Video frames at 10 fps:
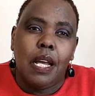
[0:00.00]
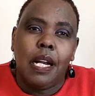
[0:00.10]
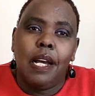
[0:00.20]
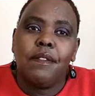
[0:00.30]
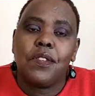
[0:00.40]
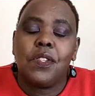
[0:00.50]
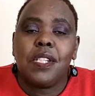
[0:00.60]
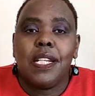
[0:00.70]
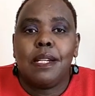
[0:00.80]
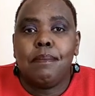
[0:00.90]
And I've also
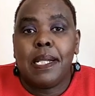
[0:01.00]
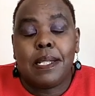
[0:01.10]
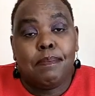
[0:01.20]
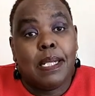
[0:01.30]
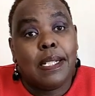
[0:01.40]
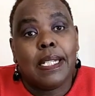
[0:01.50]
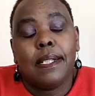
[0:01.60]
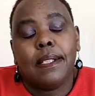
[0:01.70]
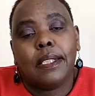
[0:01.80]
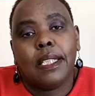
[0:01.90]
shared my
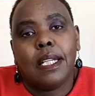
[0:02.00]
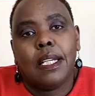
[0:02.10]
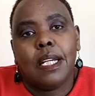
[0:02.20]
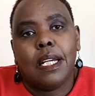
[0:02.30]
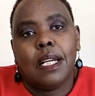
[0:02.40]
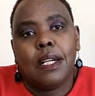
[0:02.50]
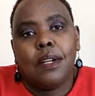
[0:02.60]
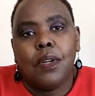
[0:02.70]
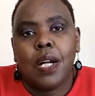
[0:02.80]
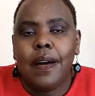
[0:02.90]
expertise
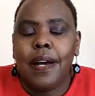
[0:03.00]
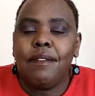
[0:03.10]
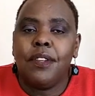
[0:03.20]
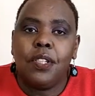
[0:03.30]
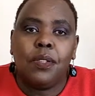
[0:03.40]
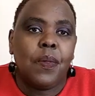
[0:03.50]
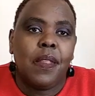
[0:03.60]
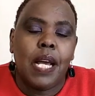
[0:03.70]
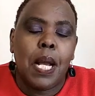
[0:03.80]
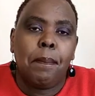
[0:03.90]
on how I've dealt with
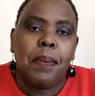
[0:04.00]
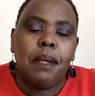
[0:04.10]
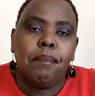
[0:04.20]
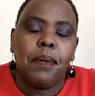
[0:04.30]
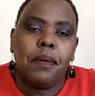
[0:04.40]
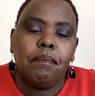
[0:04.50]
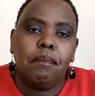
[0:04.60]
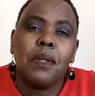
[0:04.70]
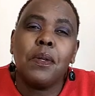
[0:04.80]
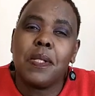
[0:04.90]
the young people,
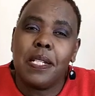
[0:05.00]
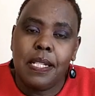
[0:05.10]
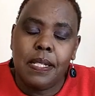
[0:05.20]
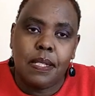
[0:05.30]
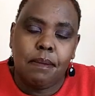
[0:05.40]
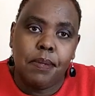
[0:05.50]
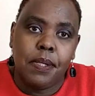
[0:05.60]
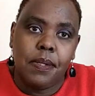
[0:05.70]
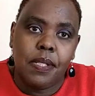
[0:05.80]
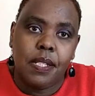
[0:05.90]
because they need
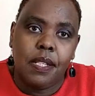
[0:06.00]
support